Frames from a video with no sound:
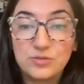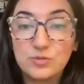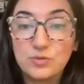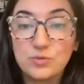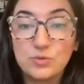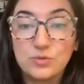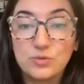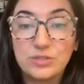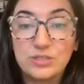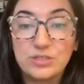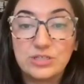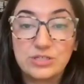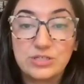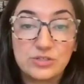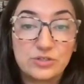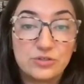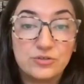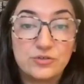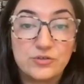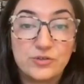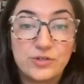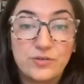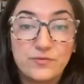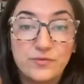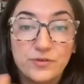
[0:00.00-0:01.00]
a tool in a
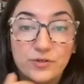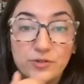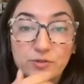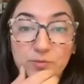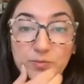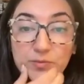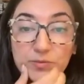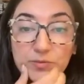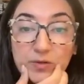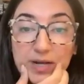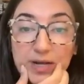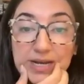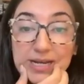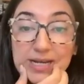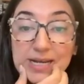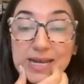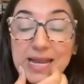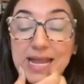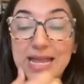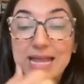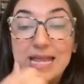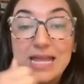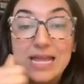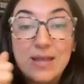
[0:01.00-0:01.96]
surgery room, right?